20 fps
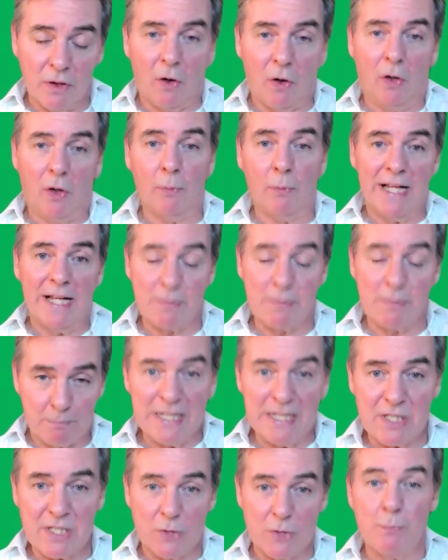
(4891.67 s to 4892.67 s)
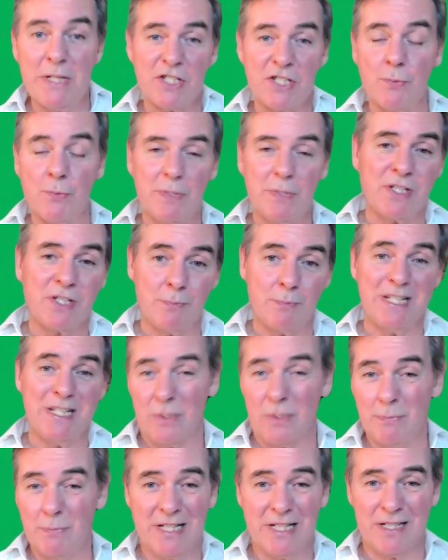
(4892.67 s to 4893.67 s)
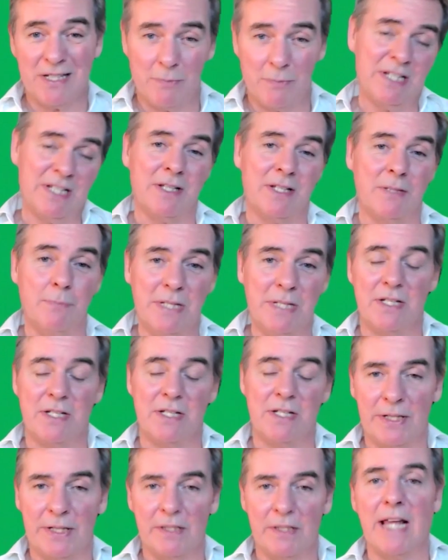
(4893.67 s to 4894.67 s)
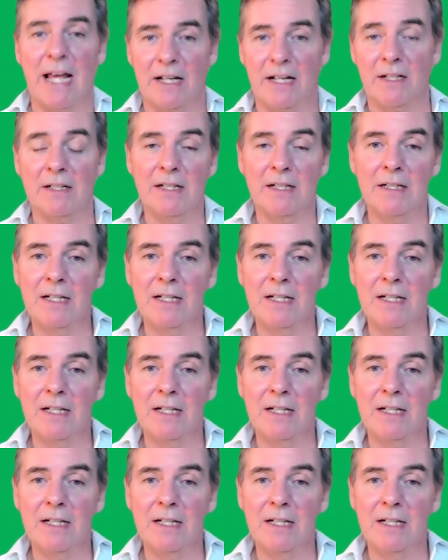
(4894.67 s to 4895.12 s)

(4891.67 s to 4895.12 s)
always busy with that,